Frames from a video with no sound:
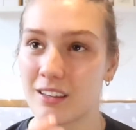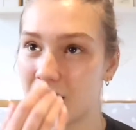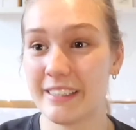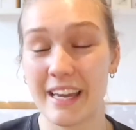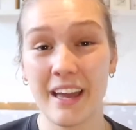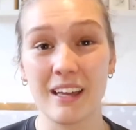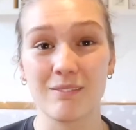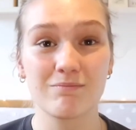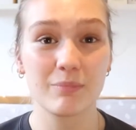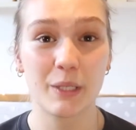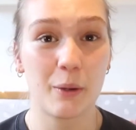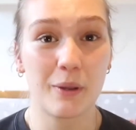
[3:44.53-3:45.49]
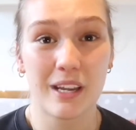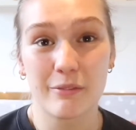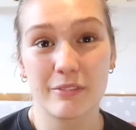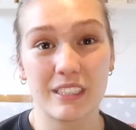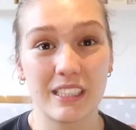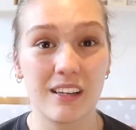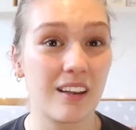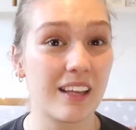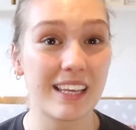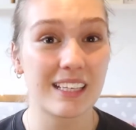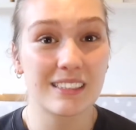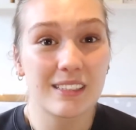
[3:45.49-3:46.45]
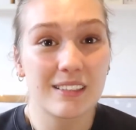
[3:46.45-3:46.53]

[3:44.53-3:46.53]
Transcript: Yeah, going out for dinner, like it's,